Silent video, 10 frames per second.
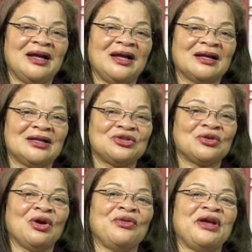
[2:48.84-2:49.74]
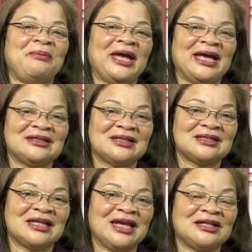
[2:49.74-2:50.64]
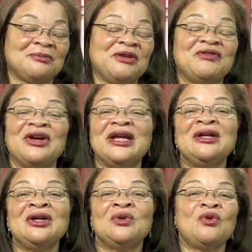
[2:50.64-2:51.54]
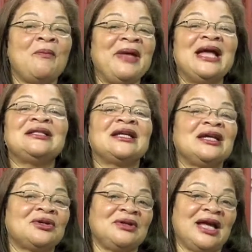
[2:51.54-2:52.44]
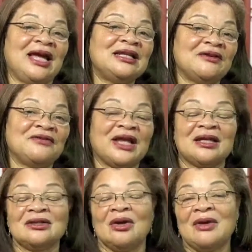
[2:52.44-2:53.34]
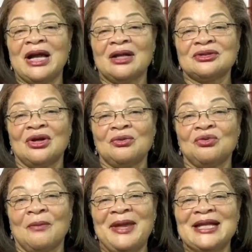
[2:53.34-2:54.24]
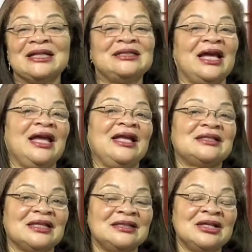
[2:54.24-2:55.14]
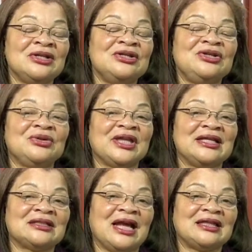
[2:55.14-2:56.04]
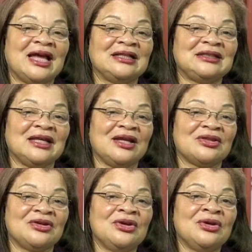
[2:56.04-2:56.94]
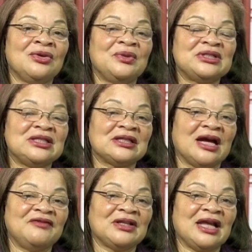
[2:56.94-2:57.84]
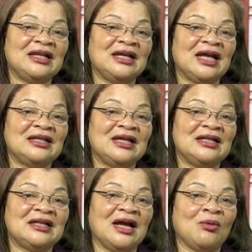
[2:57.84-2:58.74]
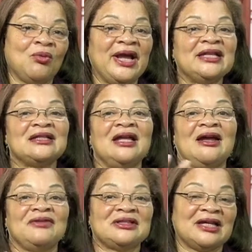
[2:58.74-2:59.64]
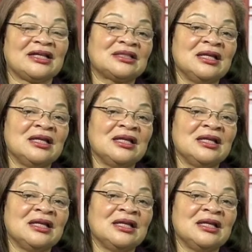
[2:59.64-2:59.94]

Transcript: control their passions and get to be very romantic and creative. They could go out on romantic dates and do things like that together when she's ovulating, and then wait and have the sex